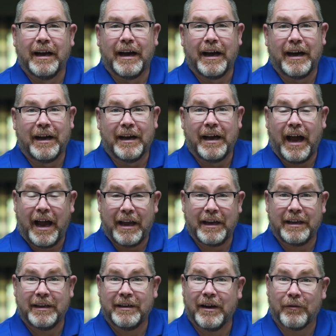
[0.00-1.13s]

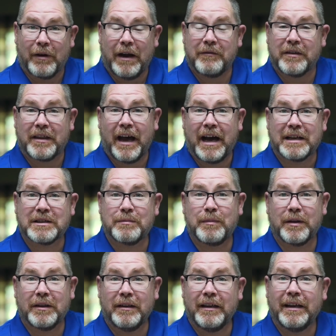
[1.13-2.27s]
I arrived at the
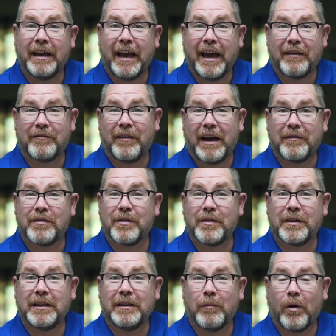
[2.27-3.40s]
hospital at
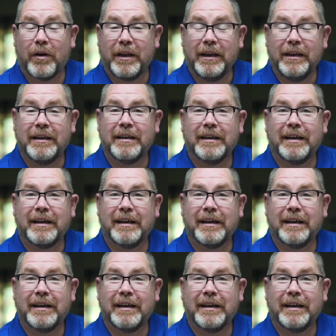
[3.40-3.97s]
5:30 in the morning